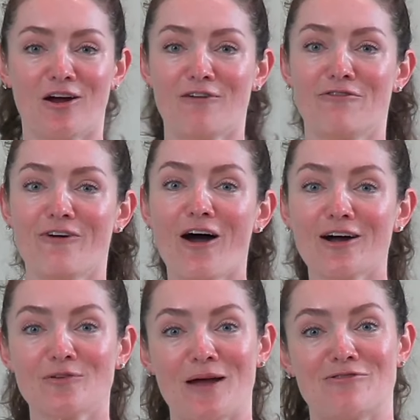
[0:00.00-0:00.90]
as
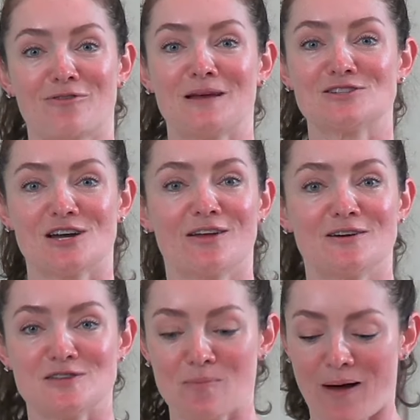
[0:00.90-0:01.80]
far away from each other
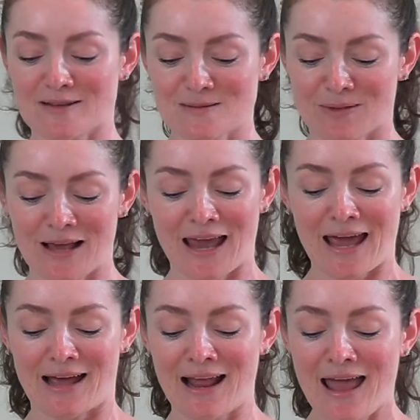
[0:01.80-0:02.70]
as you possibly
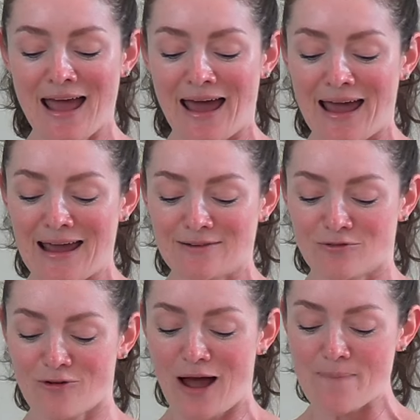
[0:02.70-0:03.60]
can,
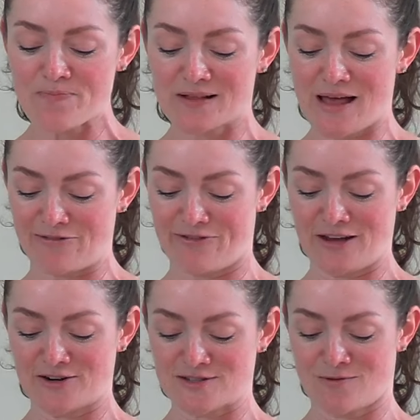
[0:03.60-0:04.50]
and wrap the left
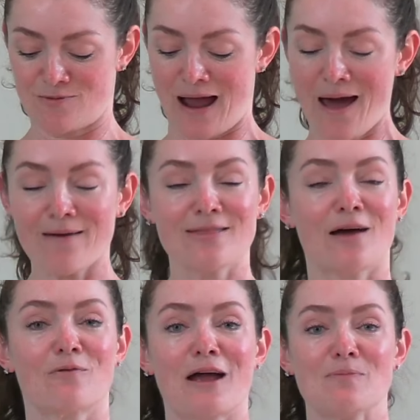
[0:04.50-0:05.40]
fingers around
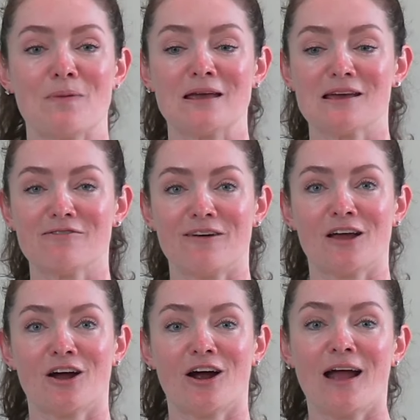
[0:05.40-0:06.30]
that right pinky
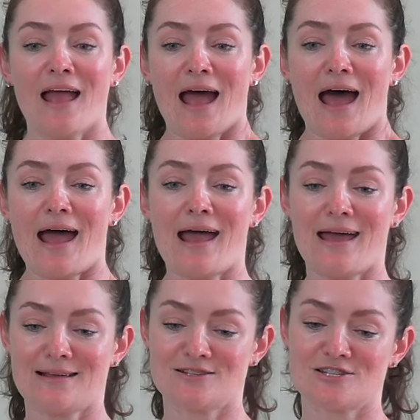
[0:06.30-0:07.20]
finger
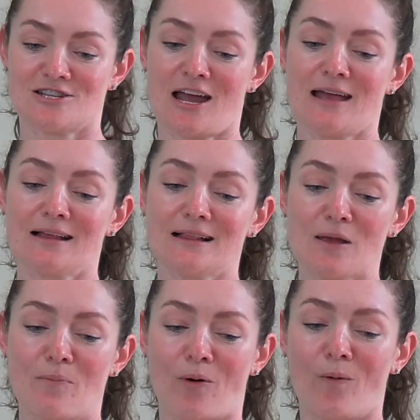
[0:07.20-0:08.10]
and
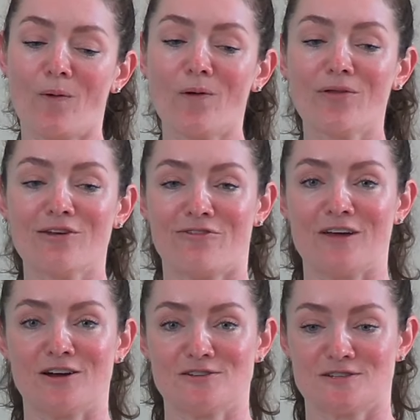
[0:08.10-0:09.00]
gently pull the
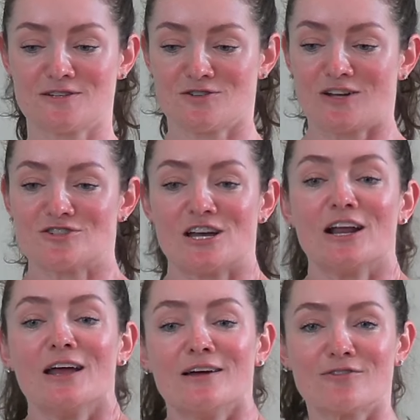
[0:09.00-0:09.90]
finger to stretch
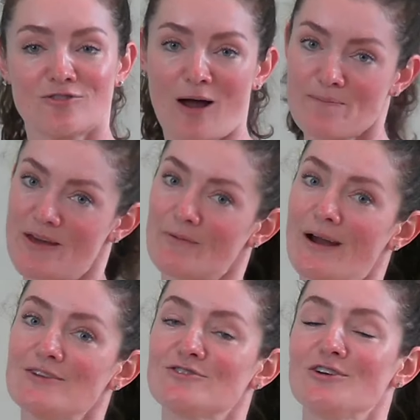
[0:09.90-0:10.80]
it. Drop that
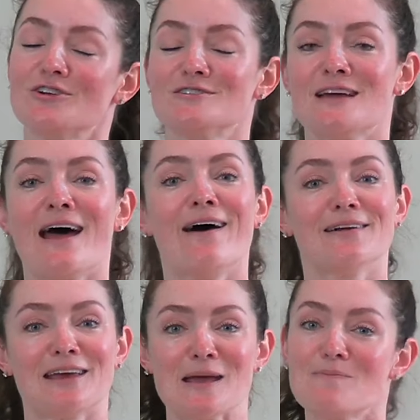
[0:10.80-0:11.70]
right shoulder
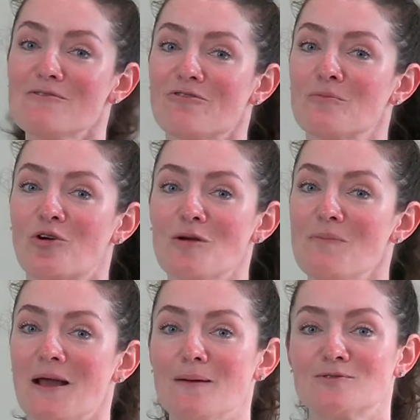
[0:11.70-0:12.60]
down, keep it from
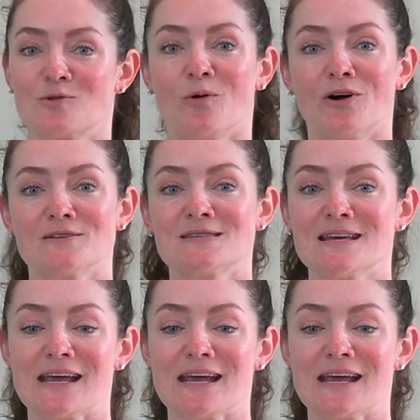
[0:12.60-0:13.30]
creeping up towards the